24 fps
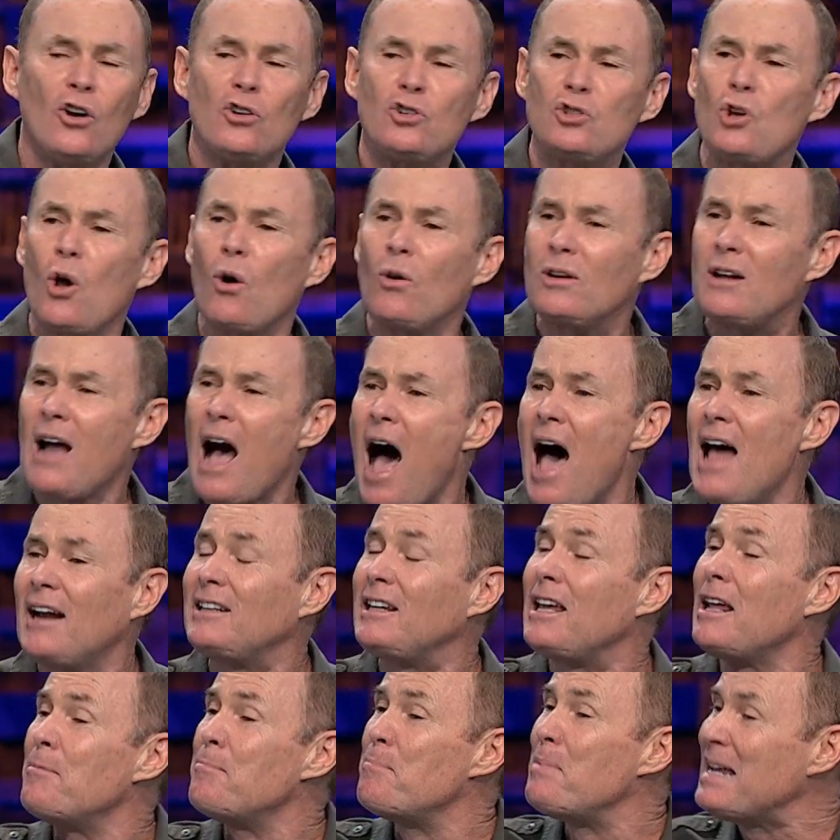so
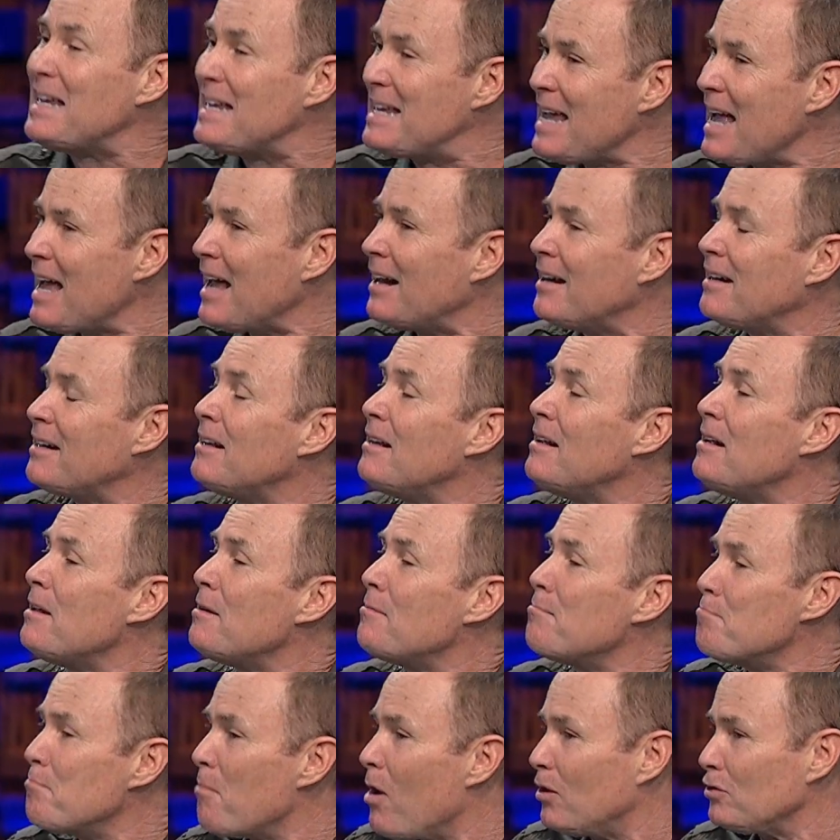God can begin
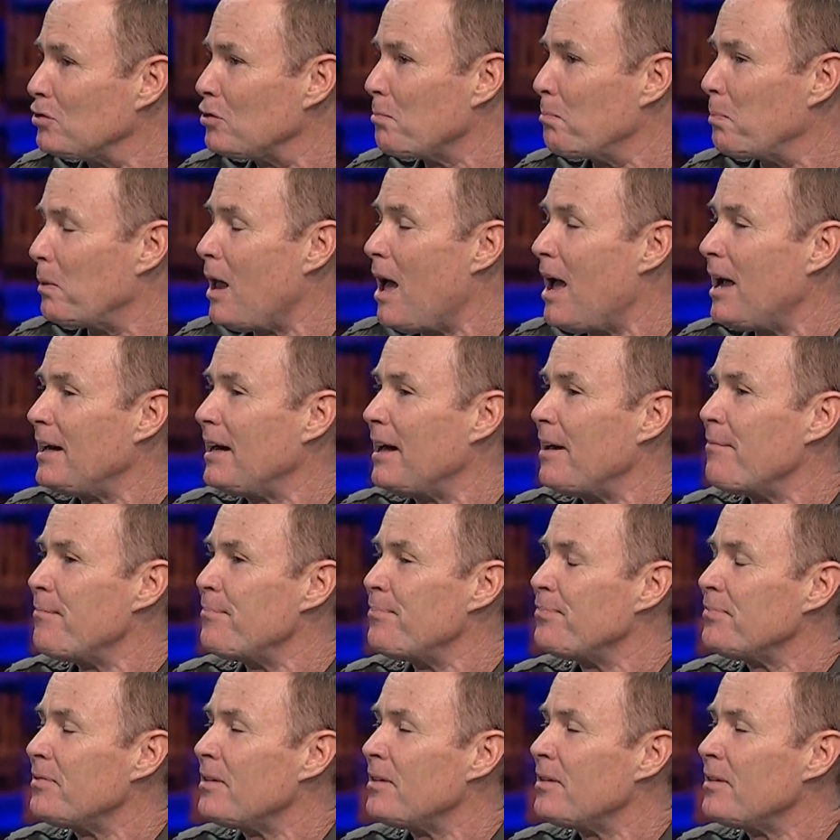multiplying it.